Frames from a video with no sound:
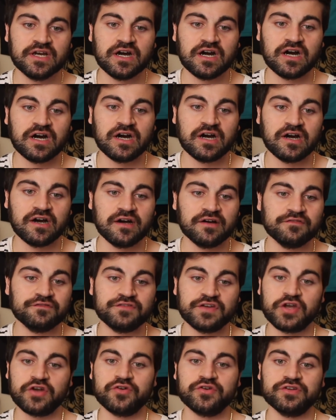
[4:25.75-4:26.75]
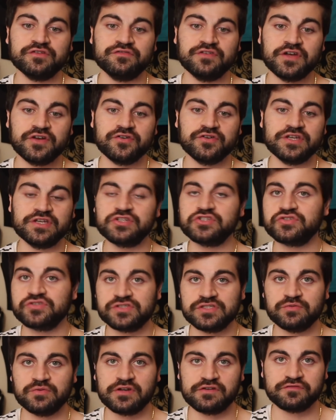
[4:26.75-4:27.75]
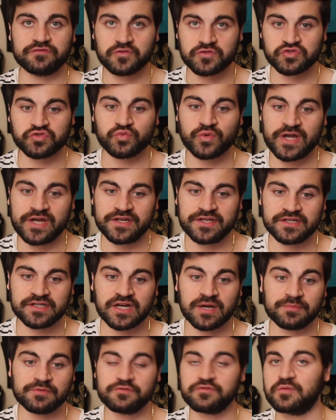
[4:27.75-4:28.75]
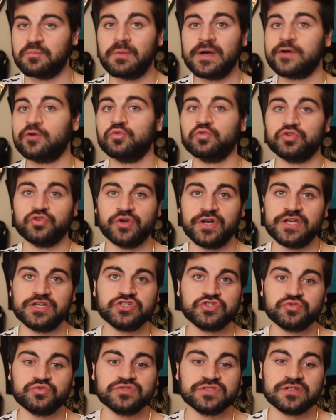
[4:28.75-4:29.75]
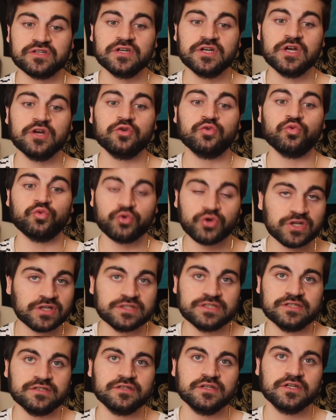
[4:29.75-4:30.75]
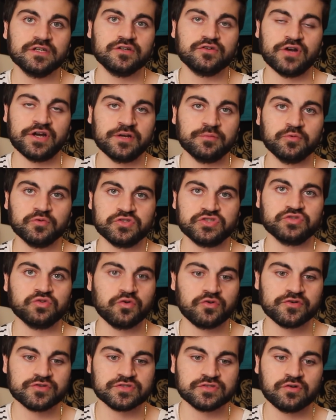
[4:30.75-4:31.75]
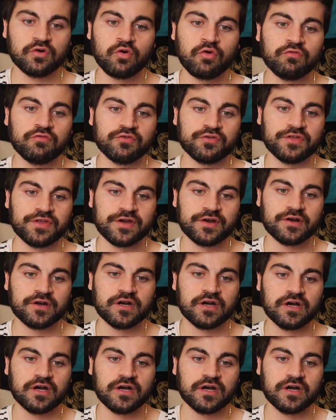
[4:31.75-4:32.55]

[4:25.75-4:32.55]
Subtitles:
Very, very interesting when I first read it, coming from Michael Grange, who is a really credible source over there